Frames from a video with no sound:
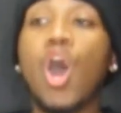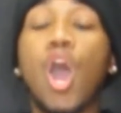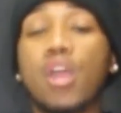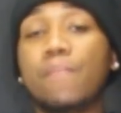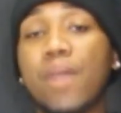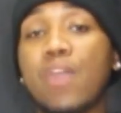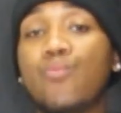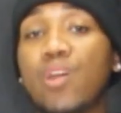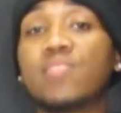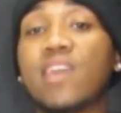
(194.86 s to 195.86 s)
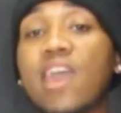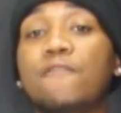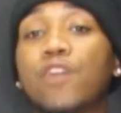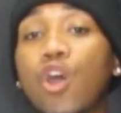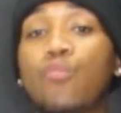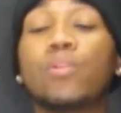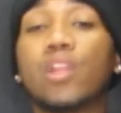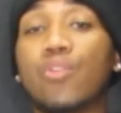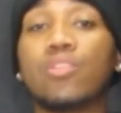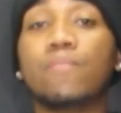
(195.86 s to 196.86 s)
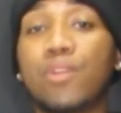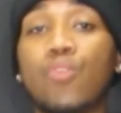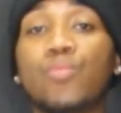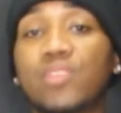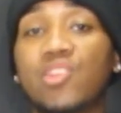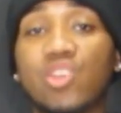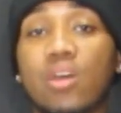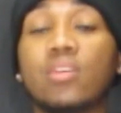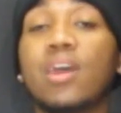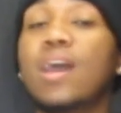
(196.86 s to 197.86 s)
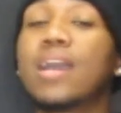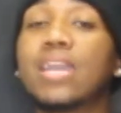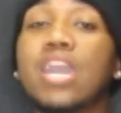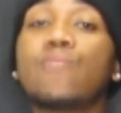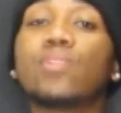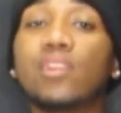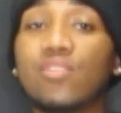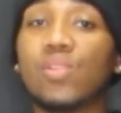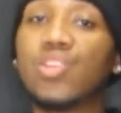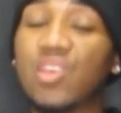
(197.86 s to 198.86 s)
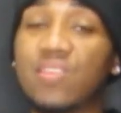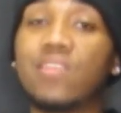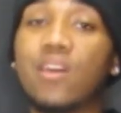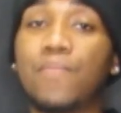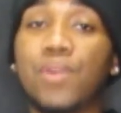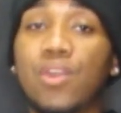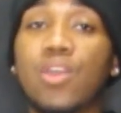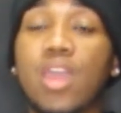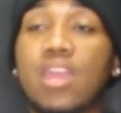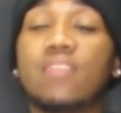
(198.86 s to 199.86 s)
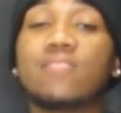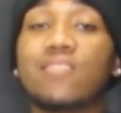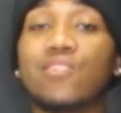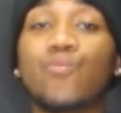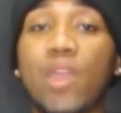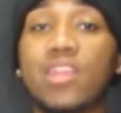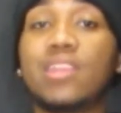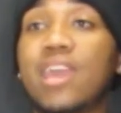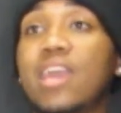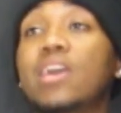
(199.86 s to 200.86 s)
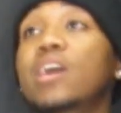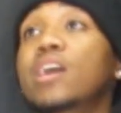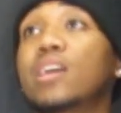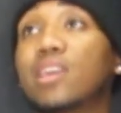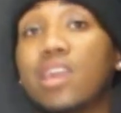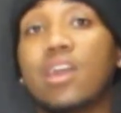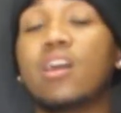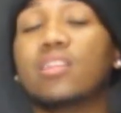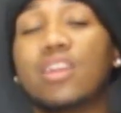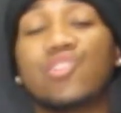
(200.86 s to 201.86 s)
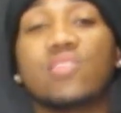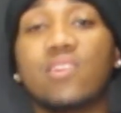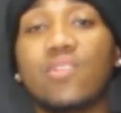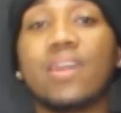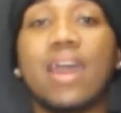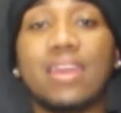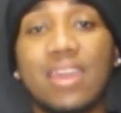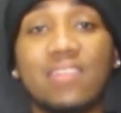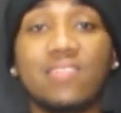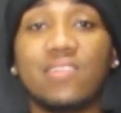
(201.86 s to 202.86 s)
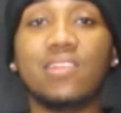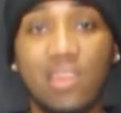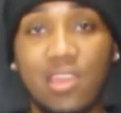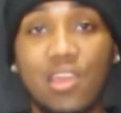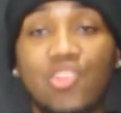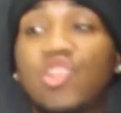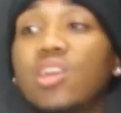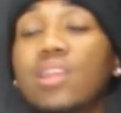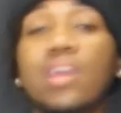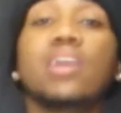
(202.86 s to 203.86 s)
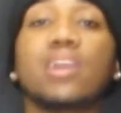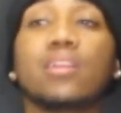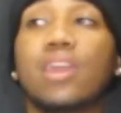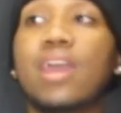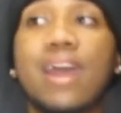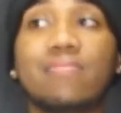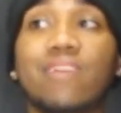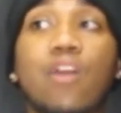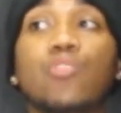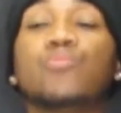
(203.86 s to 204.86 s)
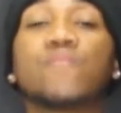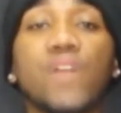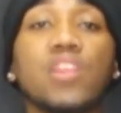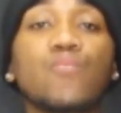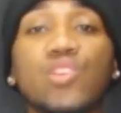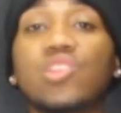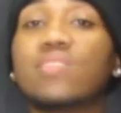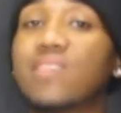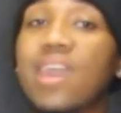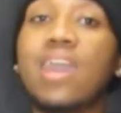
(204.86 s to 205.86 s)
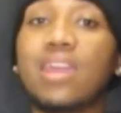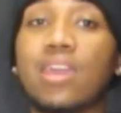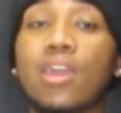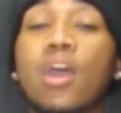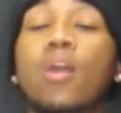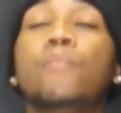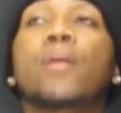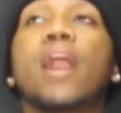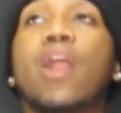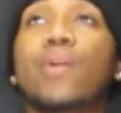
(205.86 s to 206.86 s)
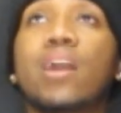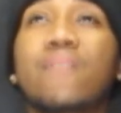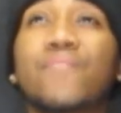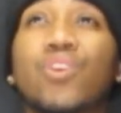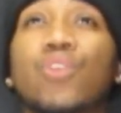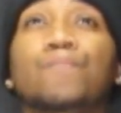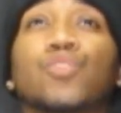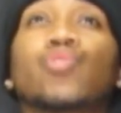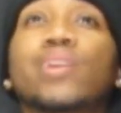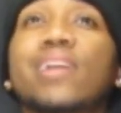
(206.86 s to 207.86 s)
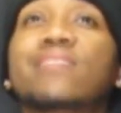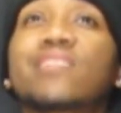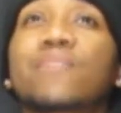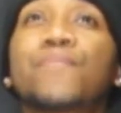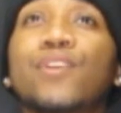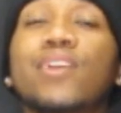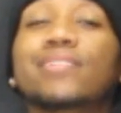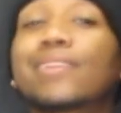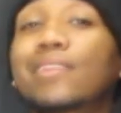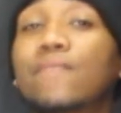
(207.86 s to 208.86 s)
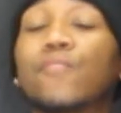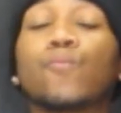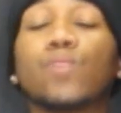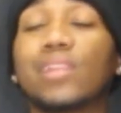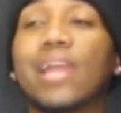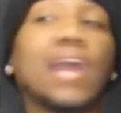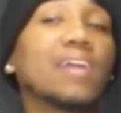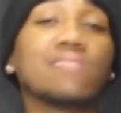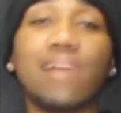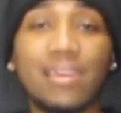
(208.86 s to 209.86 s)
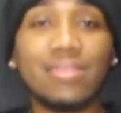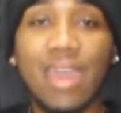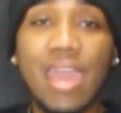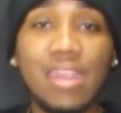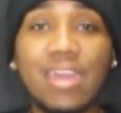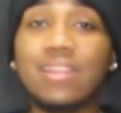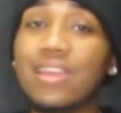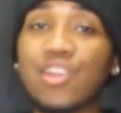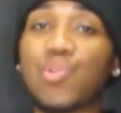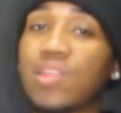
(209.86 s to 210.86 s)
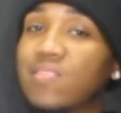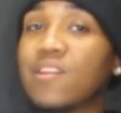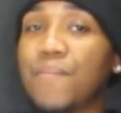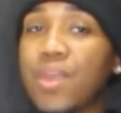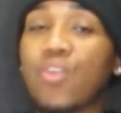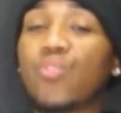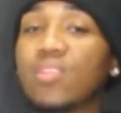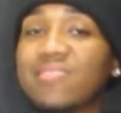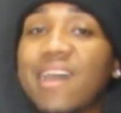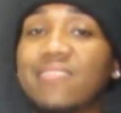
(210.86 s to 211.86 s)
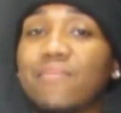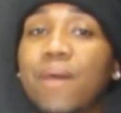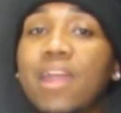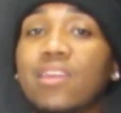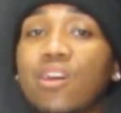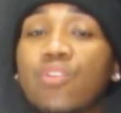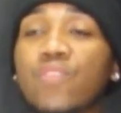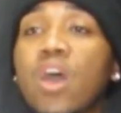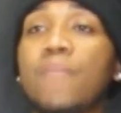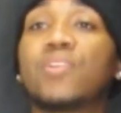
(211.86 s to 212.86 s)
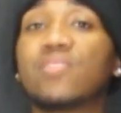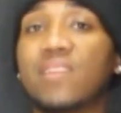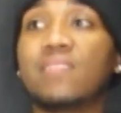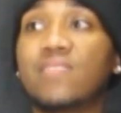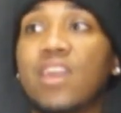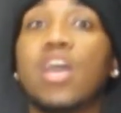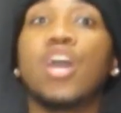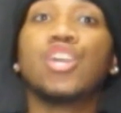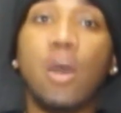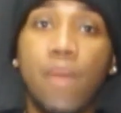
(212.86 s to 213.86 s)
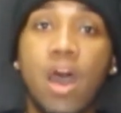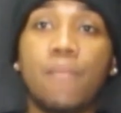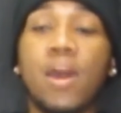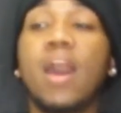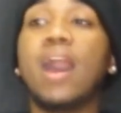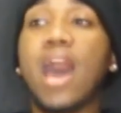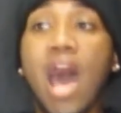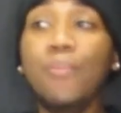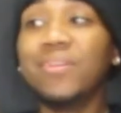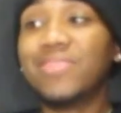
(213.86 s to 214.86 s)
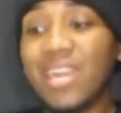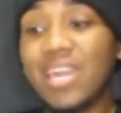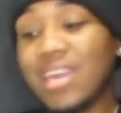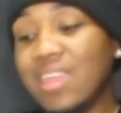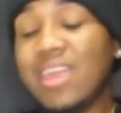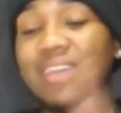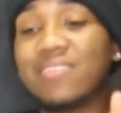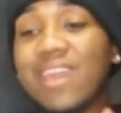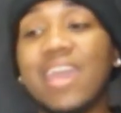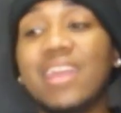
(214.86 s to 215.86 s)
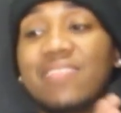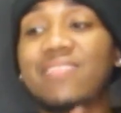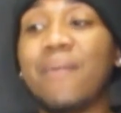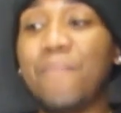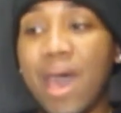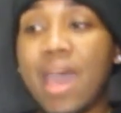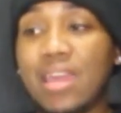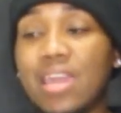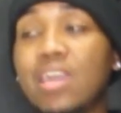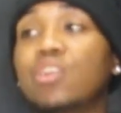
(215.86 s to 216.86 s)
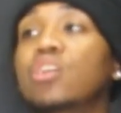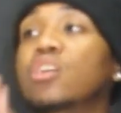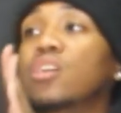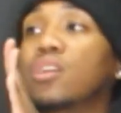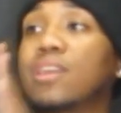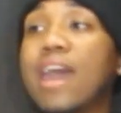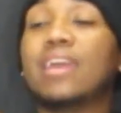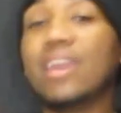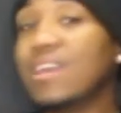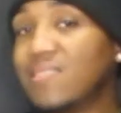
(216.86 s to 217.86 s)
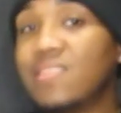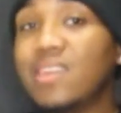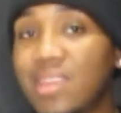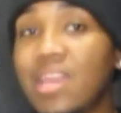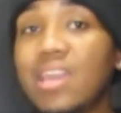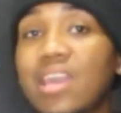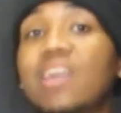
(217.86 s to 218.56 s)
are the main ones that have gold below the belt with each other. Karen literally just sit up here and insinuated that Giselle got an STD. She did. And I thought it was funny when she said it. But however, you can't sit up here and deliver lines like that and then try to sit up here and criticize somebody else because they said your mama. I would think that saying that somebody got an STD